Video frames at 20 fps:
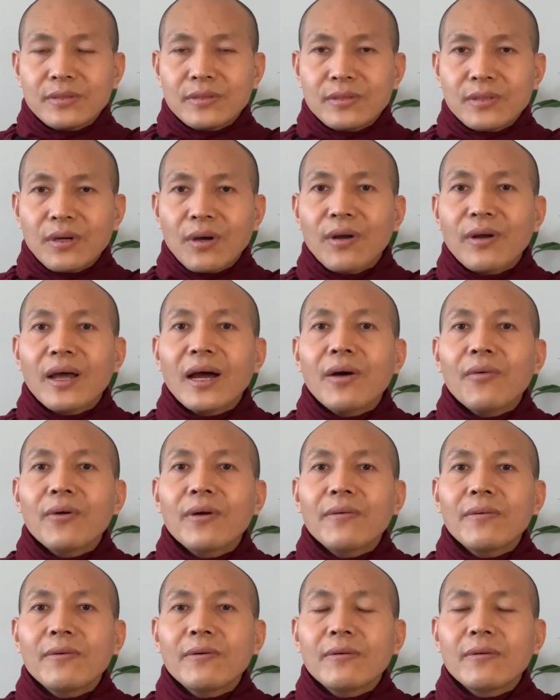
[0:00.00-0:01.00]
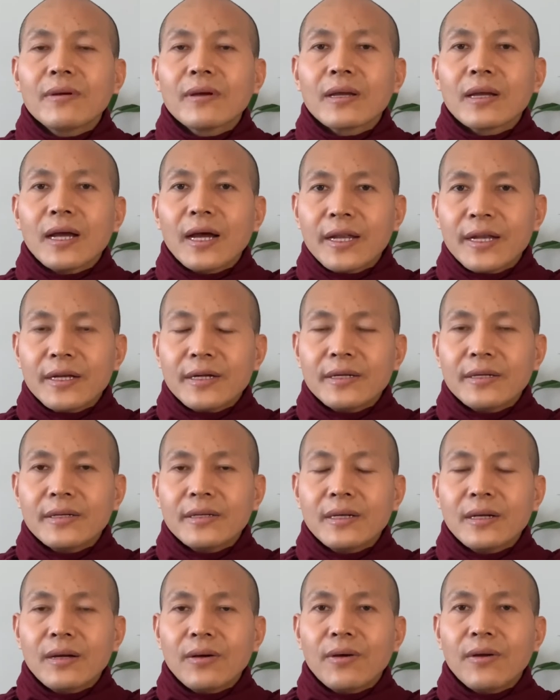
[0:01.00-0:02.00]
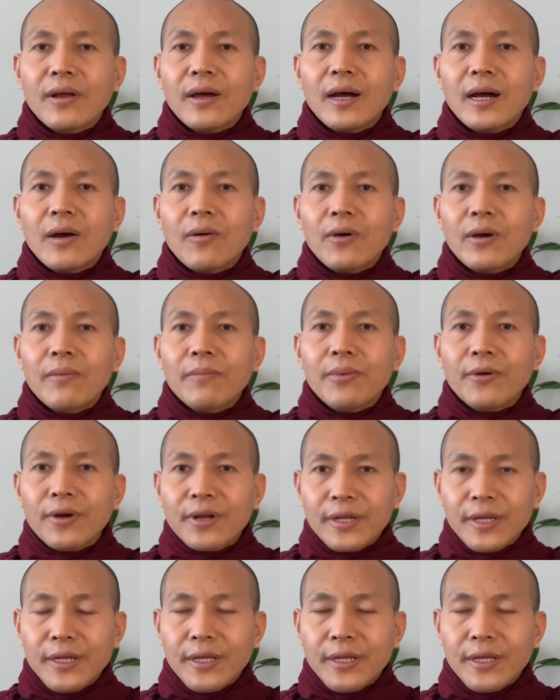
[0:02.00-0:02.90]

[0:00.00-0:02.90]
on our khanda, on our body.